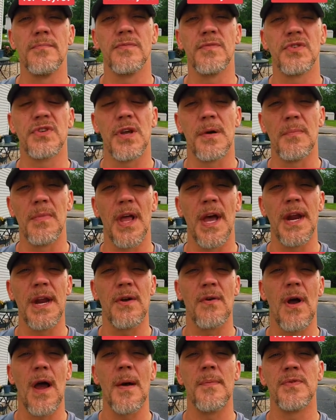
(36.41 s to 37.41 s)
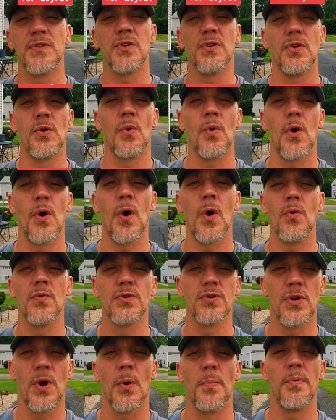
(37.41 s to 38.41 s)
Some lady grabs the door,
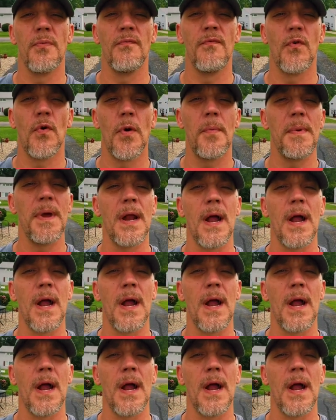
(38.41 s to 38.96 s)
holds it open for me,